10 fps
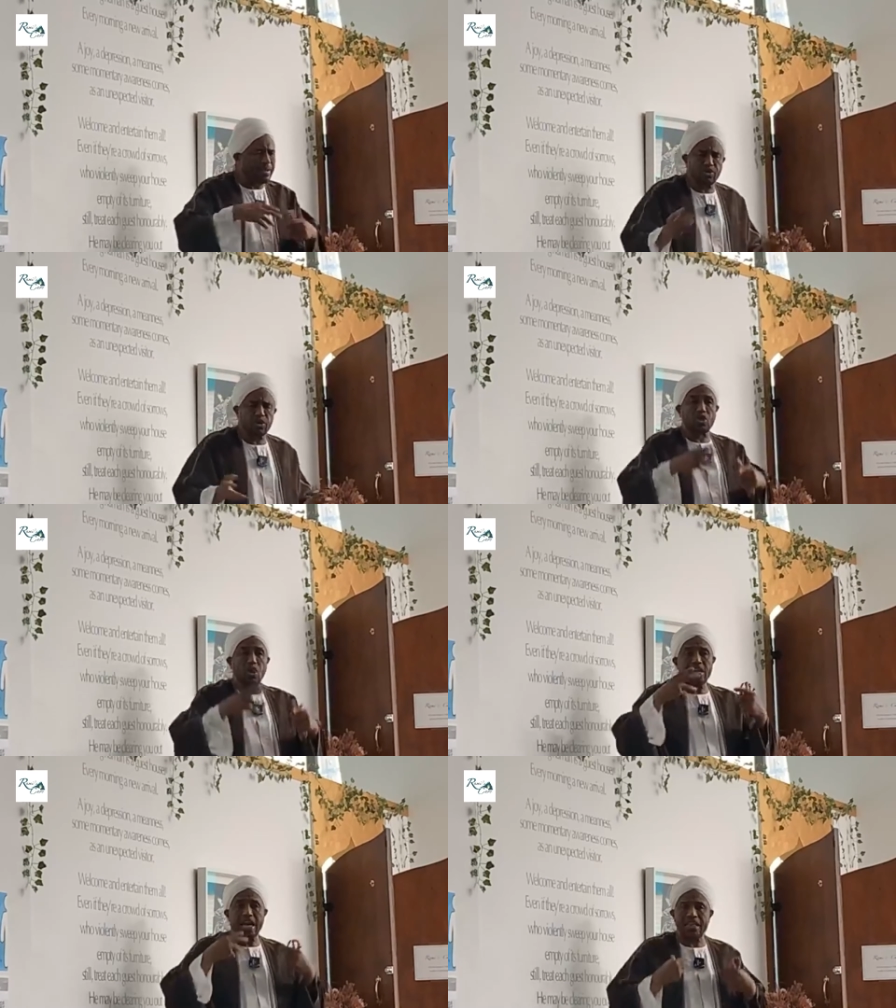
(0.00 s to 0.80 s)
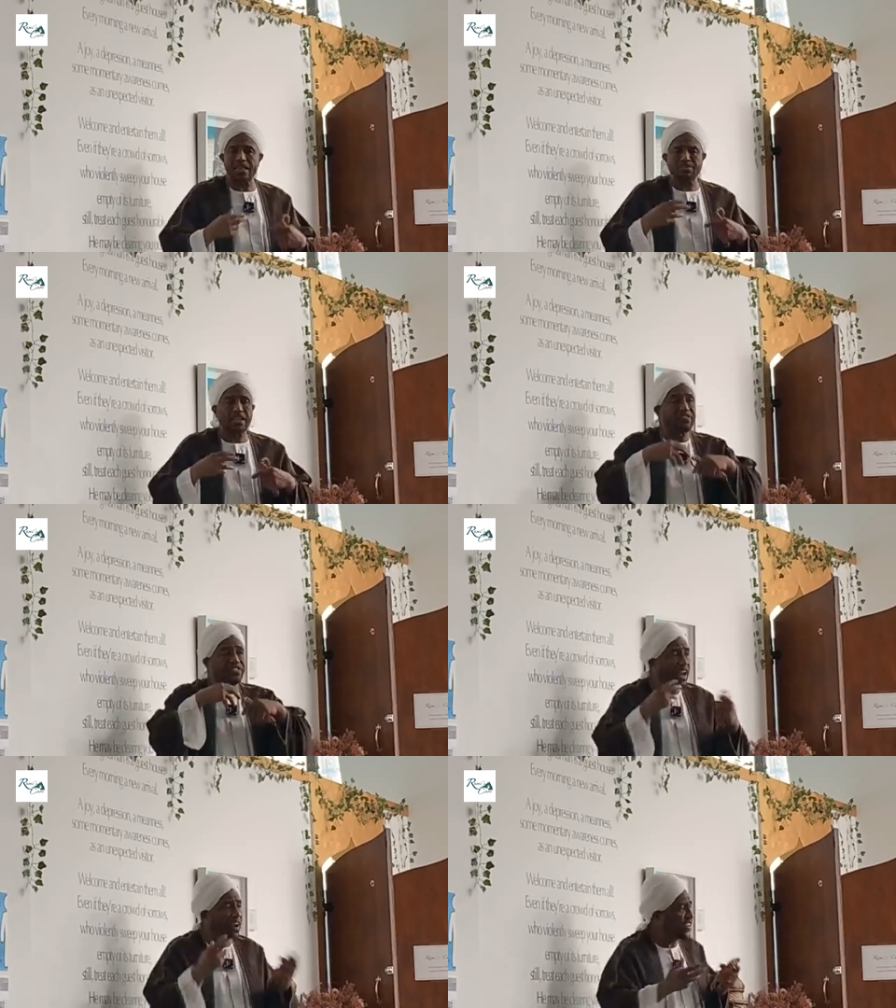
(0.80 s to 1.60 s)
busy with dunya and
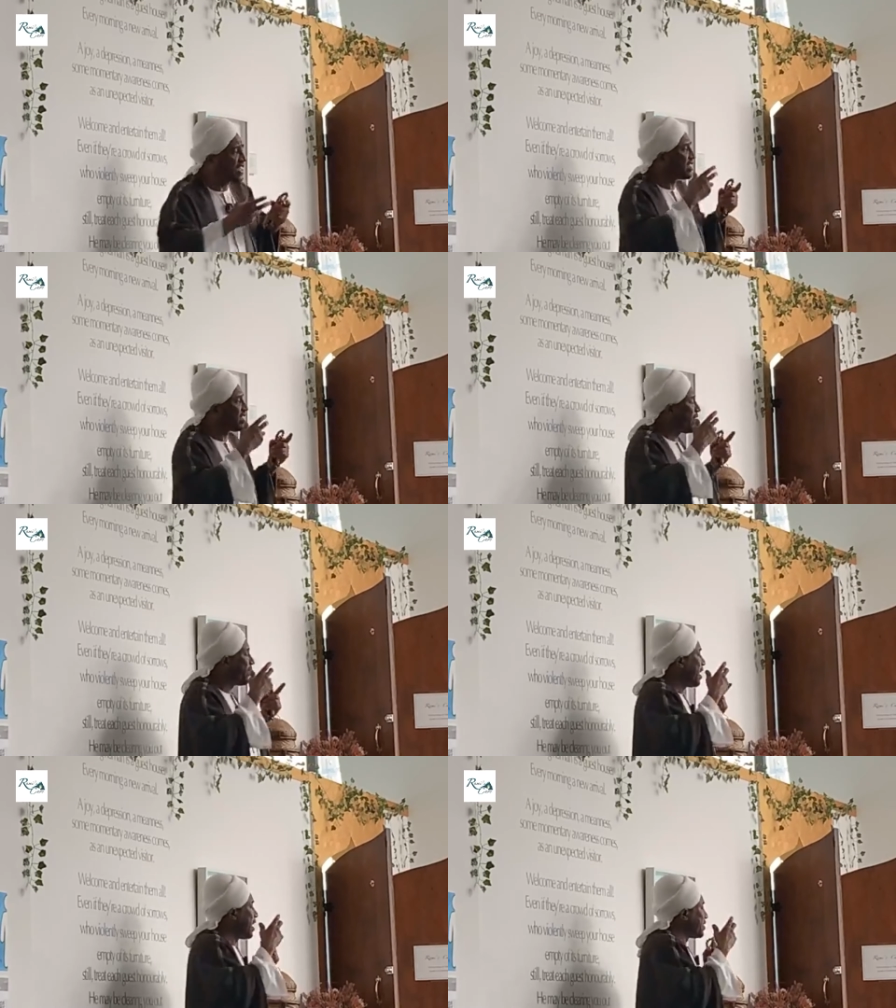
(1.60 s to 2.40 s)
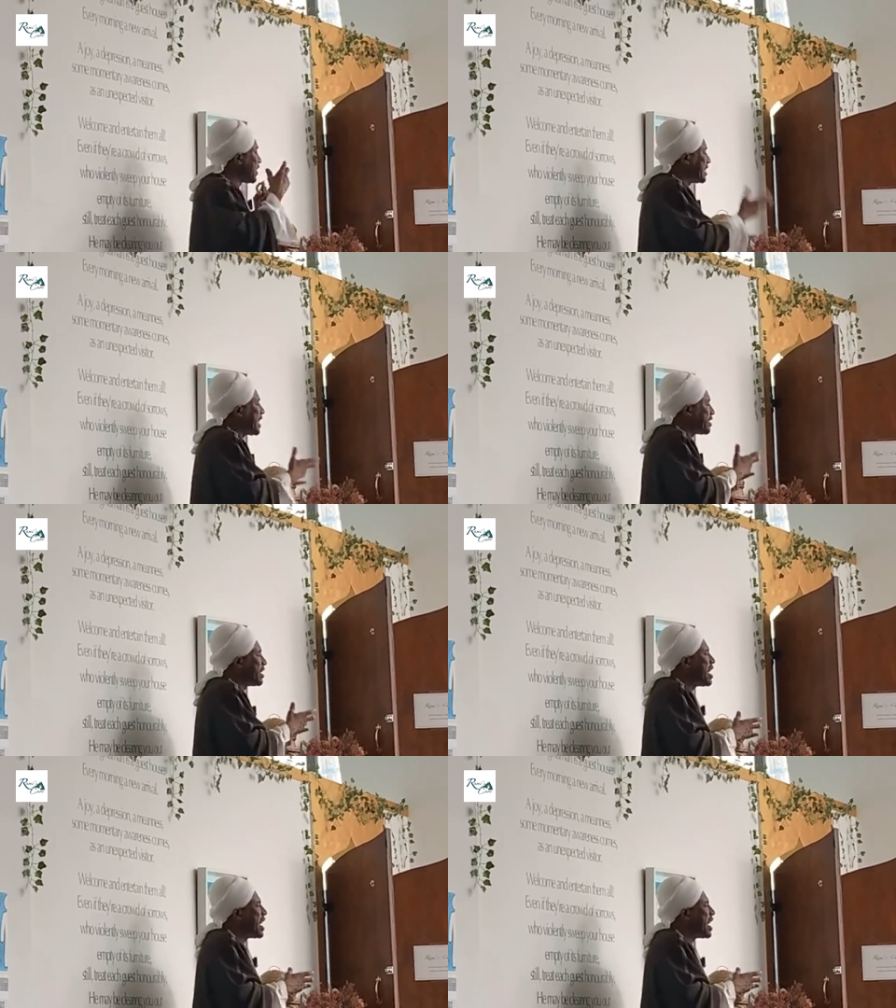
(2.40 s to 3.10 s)
themselves selfish and self-centered